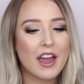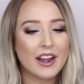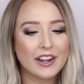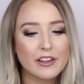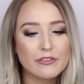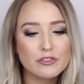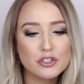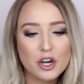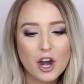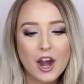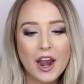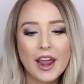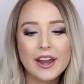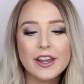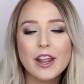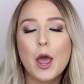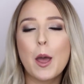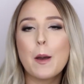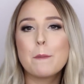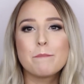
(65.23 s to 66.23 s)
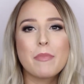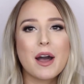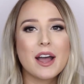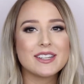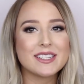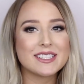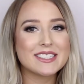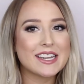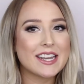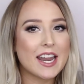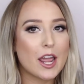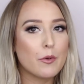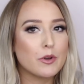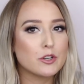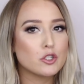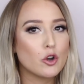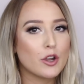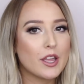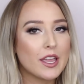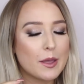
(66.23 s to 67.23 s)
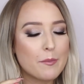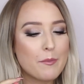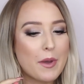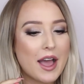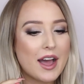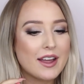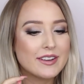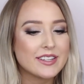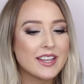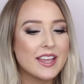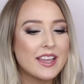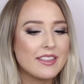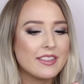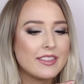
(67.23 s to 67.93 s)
that I've tried but today we're talking about